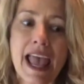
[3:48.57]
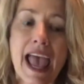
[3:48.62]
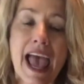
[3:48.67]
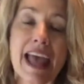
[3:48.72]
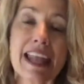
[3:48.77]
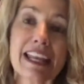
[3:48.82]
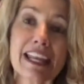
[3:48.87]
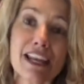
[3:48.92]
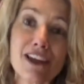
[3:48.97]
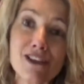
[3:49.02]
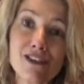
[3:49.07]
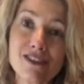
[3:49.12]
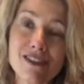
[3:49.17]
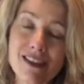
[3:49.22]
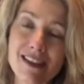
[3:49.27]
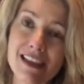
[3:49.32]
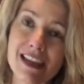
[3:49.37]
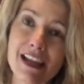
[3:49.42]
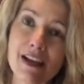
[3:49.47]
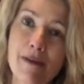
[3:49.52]
And here's the
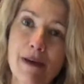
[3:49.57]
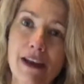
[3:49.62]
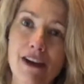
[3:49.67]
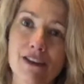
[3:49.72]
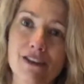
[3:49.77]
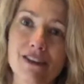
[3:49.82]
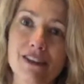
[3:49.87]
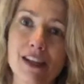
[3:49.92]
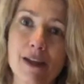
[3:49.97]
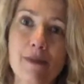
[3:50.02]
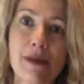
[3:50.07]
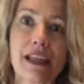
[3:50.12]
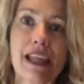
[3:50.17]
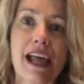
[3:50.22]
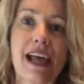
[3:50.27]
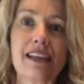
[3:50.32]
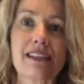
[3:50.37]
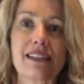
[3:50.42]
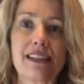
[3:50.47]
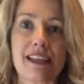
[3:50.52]
thing about our stomach
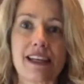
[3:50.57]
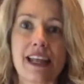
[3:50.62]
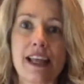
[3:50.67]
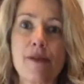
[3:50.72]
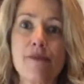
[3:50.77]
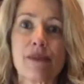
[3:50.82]
acid.